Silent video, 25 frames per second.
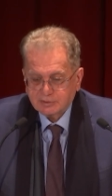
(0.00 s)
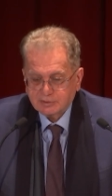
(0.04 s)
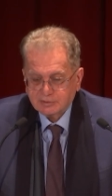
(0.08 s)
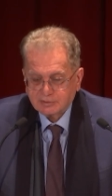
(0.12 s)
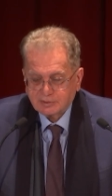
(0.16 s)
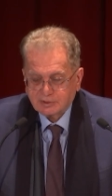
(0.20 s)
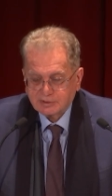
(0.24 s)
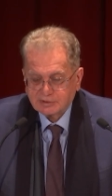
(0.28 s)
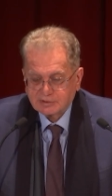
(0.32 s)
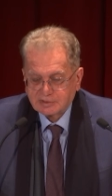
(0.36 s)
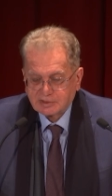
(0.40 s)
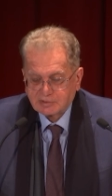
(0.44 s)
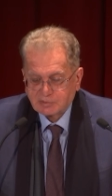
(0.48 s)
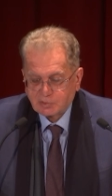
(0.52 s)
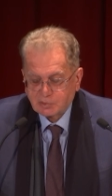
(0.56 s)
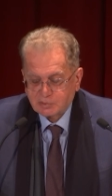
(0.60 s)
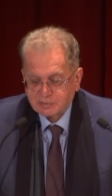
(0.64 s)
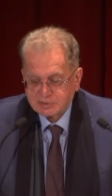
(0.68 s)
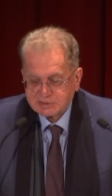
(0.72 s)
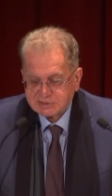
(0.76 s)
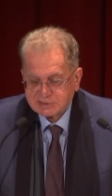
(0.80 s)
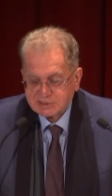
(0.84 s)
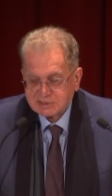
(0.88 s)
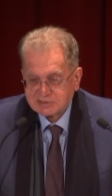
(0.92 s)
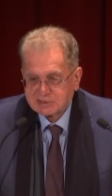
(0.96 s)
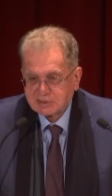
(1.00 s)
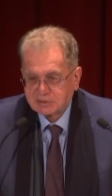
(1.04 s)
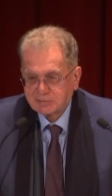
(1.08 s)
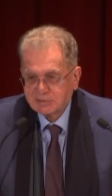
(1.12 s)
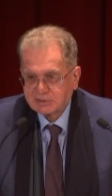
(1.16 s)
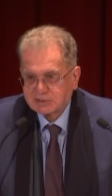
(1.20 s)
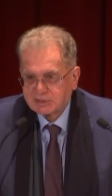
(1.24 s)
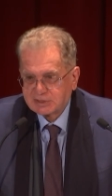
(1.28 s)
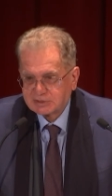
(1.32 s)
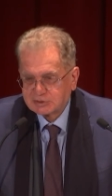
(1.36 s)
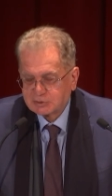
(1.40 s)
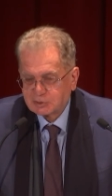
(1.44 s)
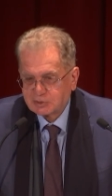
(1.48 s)
I always said
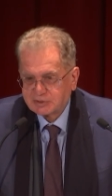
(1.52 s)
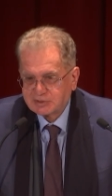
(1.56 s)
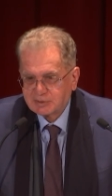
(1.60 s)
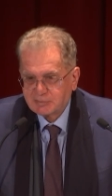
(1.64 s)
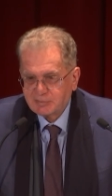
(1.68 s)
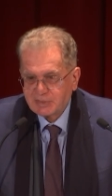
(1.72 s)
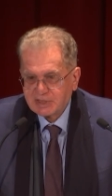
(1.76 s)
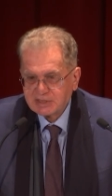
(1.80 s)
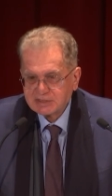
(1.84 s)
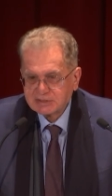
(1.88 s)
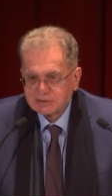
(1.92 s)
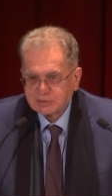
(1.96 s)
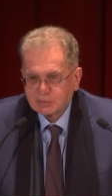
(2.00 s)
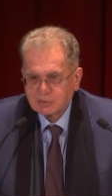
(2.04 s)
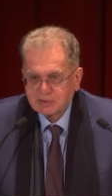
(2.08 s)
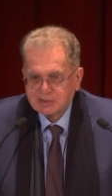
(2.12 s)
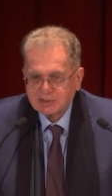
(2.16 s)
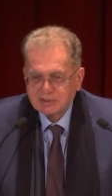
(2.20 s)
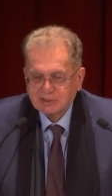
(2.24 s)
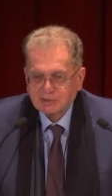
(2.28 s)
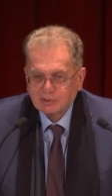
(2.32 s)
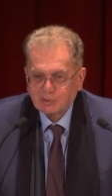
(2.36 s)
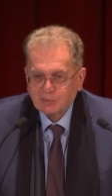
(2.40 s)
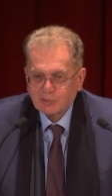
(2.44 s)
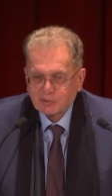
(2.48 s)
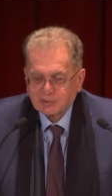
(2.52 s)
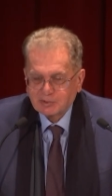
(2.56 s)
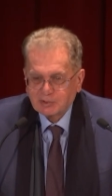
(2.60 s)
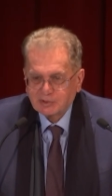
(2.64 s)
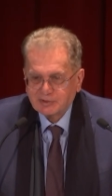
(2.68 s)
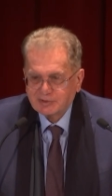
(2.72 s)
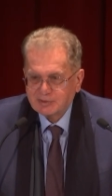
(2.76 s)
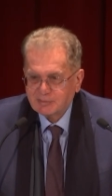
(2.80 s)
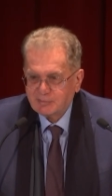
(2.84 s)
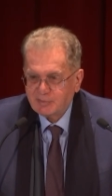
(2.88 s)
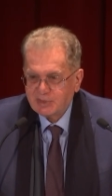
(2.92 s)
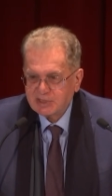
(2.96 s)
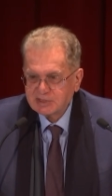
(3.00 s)
Hermitage got the best, we think Louvre got
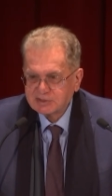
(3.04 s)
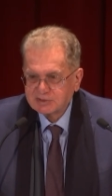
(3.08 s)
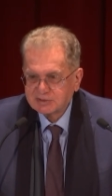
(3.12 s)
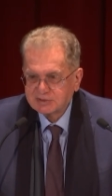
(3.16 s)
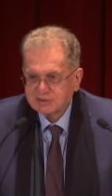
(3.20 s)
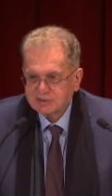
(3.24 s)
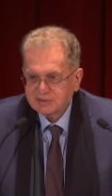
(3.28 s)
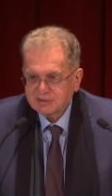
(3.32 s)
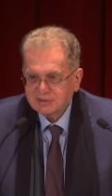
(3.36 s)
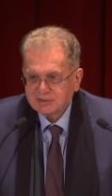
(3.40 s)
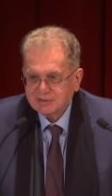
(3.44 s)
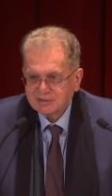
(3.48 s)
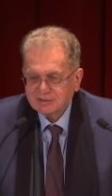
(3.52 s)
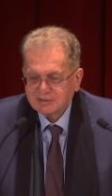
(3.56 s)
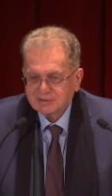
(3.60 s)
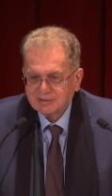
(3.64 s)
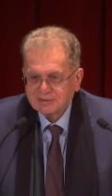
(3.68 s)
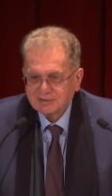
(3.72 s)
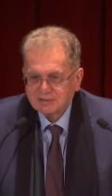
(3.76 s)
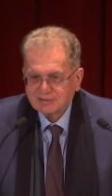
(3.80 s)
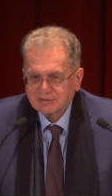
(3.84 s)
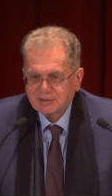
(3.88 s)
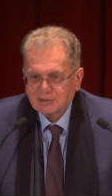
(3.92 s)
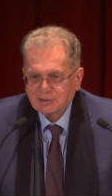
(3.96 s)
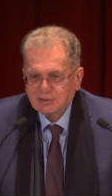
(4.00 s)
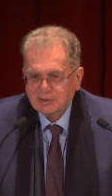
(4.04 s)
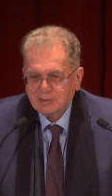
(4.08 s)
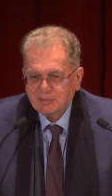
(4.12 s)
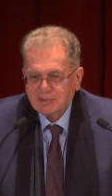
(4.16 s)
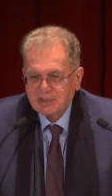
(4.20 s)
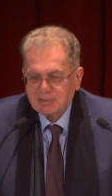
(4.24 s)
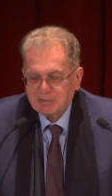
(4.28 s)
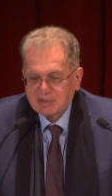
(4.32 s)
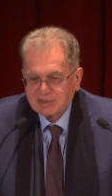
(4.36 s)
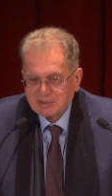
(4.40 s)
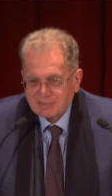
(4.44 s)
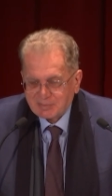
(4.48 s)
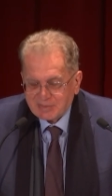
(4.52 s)
the best, uh, certainly
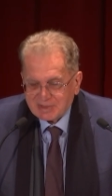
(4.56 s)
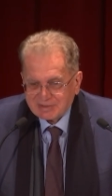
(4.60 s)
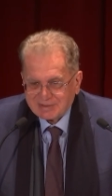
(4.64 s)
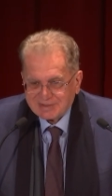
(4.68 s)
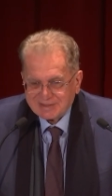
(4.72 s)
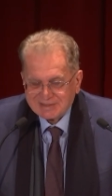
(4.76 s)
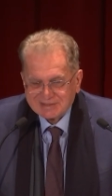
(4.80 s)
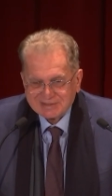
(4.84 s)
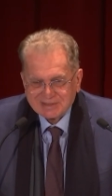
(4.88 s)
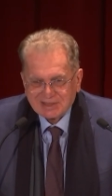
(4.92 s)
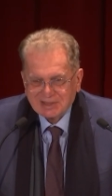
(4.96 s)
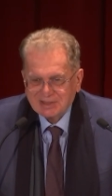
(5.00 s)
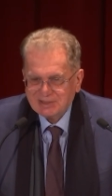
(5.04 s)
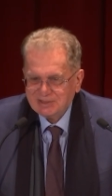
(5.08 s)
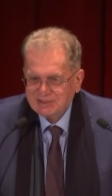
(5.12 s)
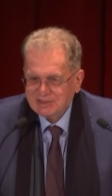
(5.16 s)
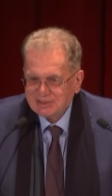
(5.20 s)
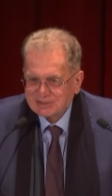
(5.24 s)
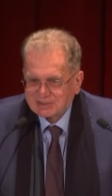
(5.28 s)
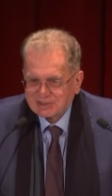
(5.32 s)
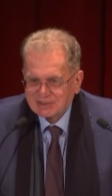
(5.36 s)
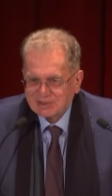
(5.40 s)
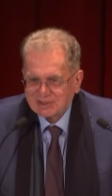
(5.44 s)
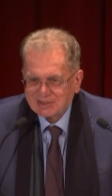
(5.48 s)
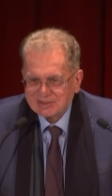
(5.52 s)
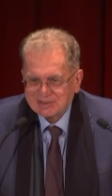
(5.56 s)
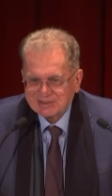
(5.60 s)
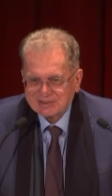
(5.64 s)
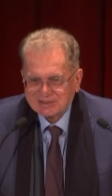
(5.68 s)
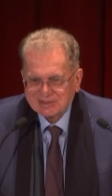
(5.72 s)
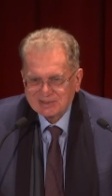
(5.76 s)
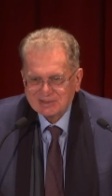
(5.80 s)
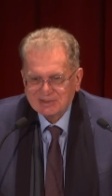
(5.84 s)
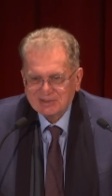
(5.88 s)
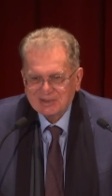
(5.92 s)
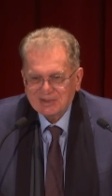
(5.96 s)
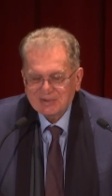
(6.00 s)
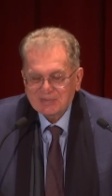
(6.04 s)
maybe the best things are in Italy
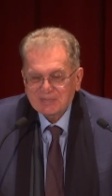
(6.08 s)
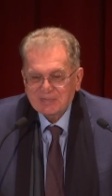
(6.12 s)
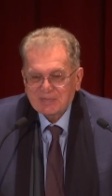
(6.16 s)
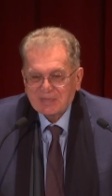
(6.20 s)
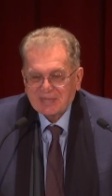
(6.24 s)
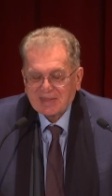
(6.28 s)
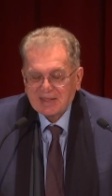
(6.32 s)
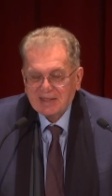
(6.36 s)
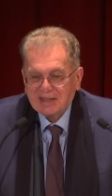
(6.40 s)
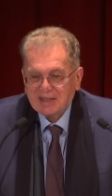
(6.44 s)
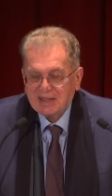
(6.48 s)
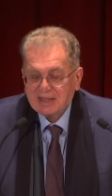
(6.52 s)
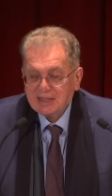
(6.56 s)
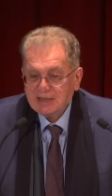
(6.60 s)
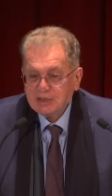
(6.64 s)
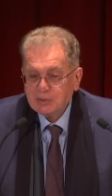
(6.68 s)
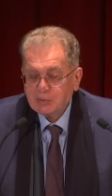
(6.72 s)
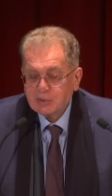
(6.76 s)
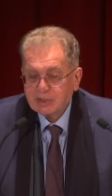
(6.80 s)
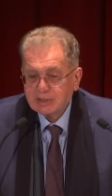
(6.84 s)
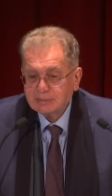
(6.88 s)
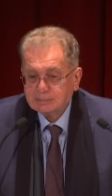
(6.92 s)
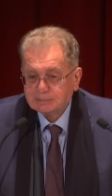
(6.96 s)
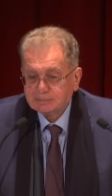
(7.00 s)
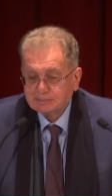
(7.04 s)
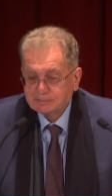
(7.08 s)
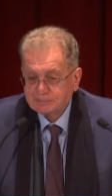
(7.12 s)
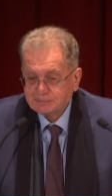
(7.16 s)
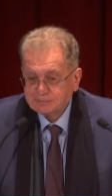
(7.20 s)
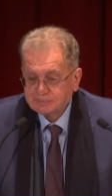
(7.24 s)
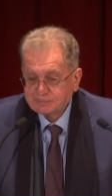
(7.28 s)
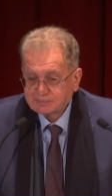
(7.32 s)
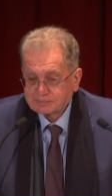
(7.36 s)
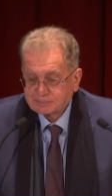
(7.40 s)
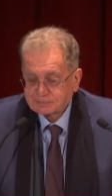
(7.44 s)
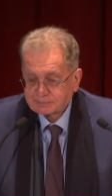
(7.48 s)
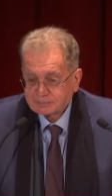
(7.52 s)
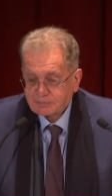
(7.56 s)
still. Uh, anyway,
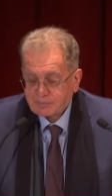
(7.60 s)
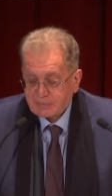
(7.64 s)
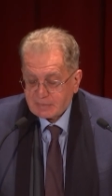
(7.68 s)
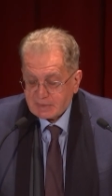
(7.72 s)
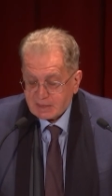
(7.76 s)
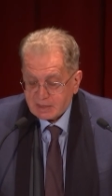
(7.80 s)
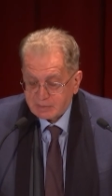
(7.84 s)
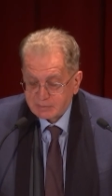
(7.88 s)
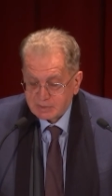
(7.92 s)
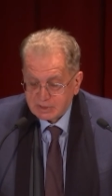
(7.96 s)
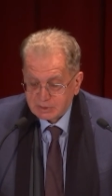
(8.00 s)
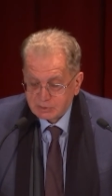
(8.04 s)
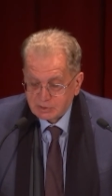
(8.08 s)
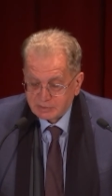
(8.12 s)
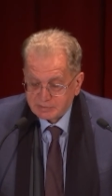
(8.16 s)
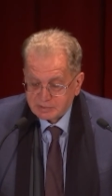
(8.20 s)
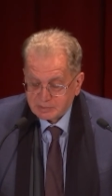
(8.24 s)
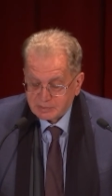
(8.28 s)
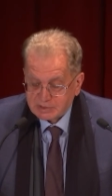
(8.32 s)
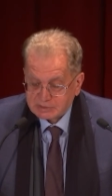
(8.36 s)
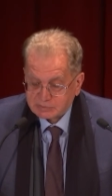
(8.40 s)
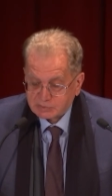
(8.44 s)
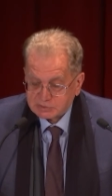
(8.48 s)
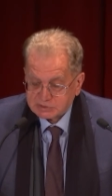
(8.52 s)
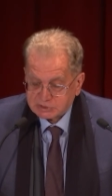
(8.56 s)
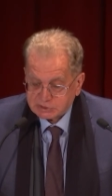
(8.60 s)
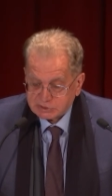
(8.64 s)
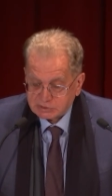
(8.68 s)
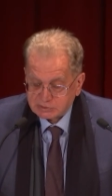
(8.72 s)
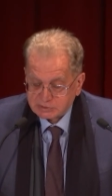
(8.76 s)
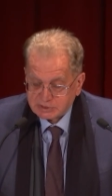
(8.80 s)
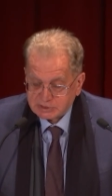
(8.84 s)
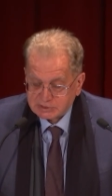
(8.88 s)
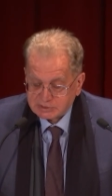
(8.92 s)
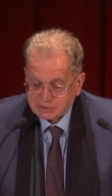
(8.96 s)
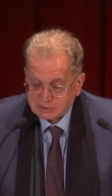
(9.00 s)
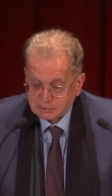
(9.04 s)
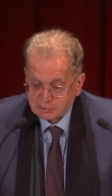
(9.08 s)
we're going, it was shown
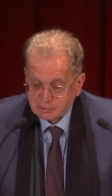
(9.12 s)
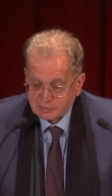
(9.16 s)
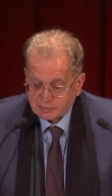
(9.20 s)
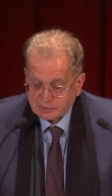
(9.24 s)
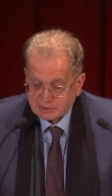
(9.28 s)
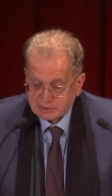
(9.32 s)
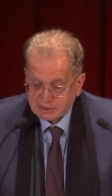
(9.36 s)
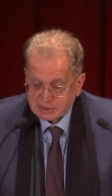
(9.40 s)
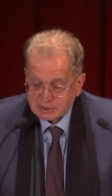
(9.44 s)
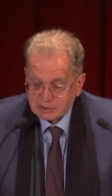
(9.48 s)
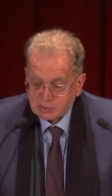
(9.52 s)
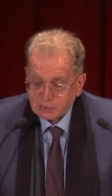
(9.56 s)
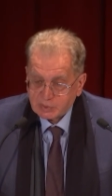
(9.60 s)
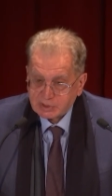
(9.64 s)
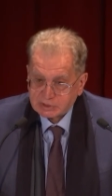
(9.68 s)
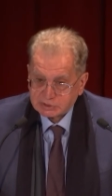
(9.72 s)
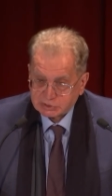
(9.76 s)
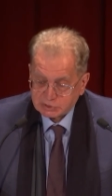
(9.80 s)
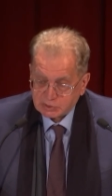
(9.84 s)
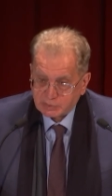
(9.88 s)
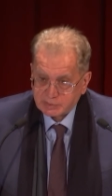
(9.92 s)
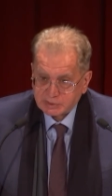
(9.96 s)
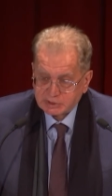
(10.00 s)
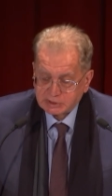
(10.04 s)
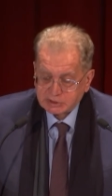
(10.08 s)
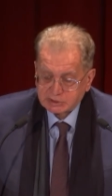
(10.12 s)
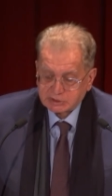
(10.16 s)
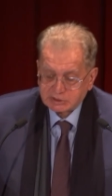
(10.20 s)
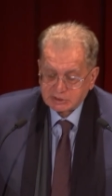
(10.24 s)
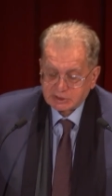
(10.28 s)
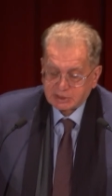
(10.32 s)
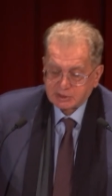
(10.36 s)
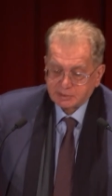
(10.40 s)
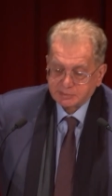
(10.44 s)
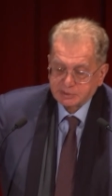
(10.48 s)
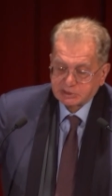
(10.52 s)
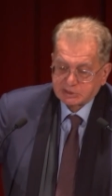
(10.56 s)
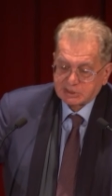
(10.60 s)
in the Louvre now, we're showing it in
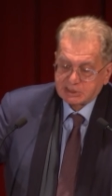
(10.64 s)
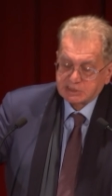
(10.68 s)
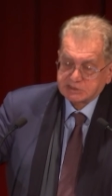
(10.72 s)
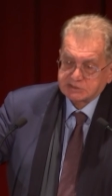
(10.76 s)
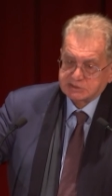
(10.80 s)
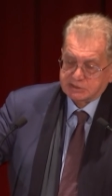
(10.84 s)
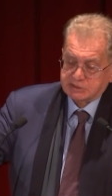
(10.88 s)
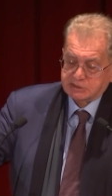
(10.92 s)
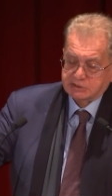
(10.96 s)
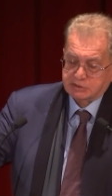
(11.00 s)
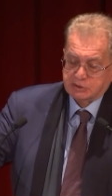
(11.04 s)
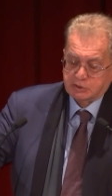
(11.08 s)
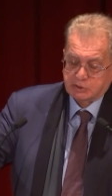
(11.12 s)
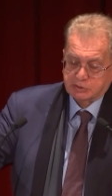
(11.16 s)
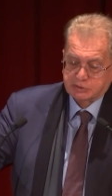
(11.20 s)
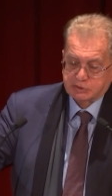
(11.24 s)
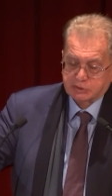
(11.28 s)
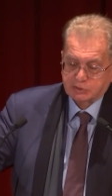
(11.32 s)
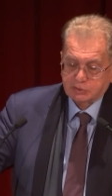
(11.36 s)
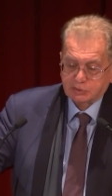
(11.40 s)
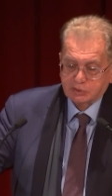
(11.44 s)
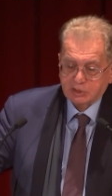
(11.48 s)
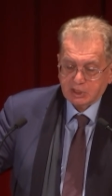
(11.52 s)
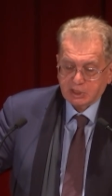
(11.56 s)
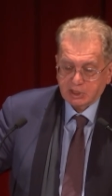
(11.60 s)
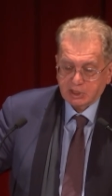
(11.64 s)
Hermitage, then it goes to